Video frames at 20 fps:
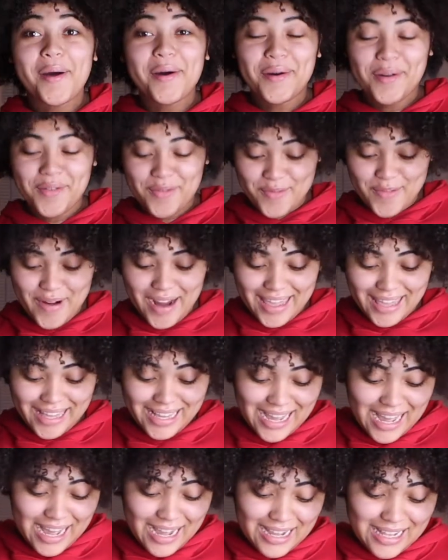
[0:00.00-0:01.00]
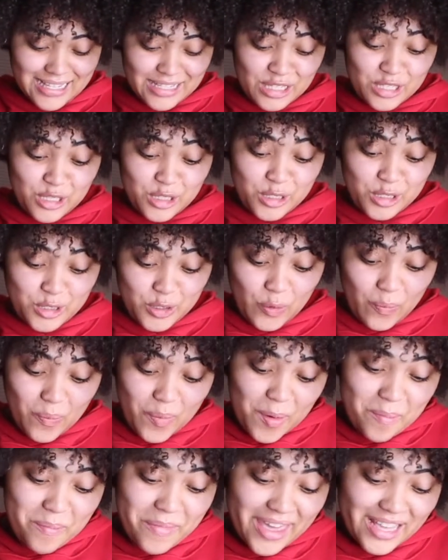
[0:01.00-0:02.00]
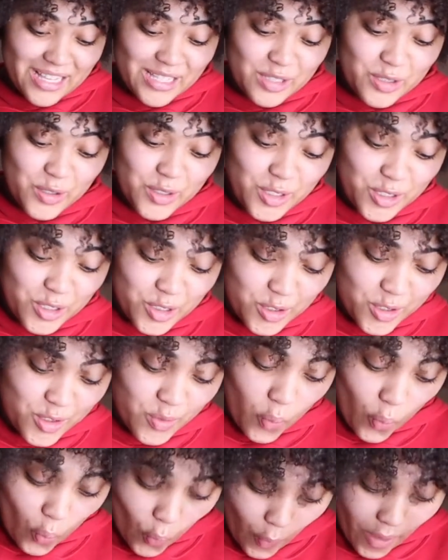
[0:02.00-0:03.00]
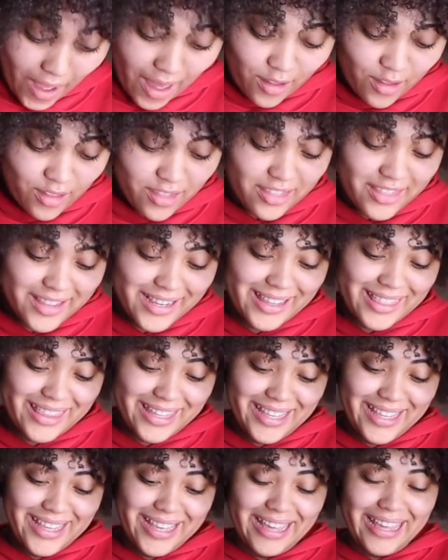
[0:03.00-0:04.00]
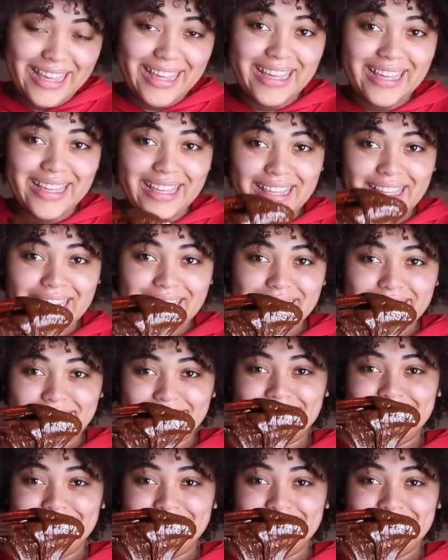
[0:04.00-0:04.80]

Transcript: All right, guys, this is super mixed. Well, look at this.